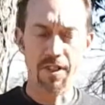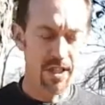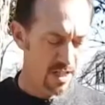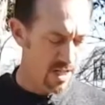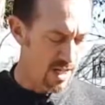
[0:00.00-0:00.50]
it,
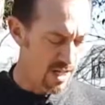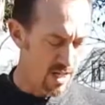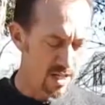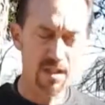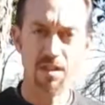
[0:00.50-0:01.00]

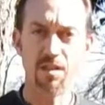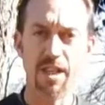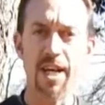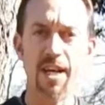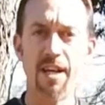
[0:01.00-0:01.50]
is
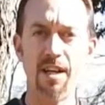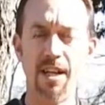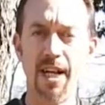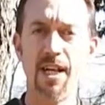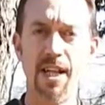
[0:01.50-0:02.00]
getting
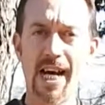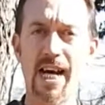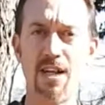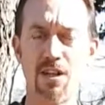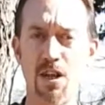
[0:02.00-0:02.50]

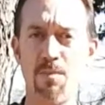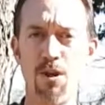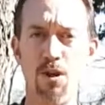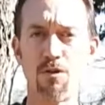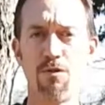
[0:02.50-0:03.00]
the
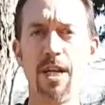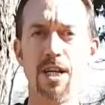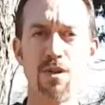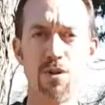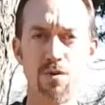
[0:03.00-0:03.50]
Tomahawk
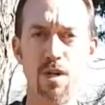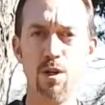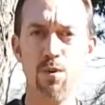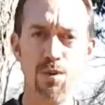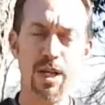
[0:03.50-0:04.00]
ready to
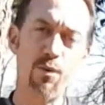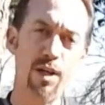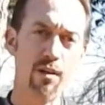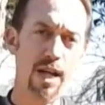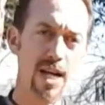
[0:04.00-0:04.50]
throw. That way
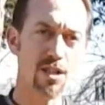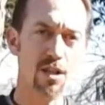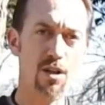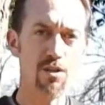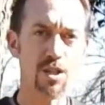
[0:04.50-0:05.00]
it'll last a
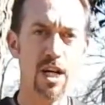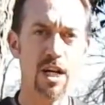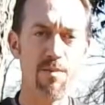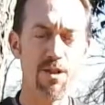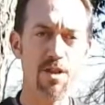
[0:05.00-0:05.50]
long
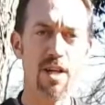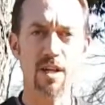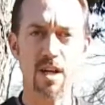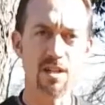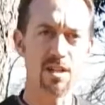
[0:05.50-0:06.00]
time and you're not
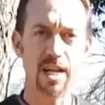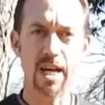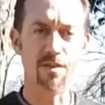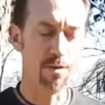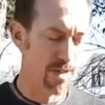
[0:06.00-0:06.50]
constantly
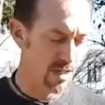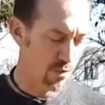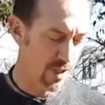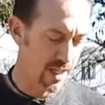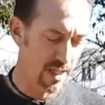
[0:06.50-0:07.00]
having to
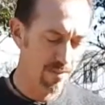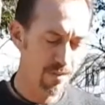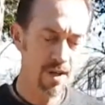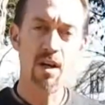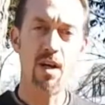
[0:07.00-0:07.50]
mess with it.
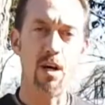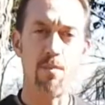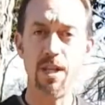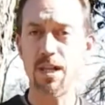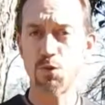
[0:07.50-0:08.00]

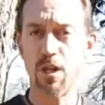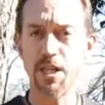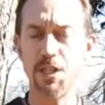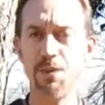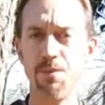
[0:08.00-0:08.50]
But that's what
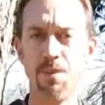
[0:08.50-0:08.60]
I do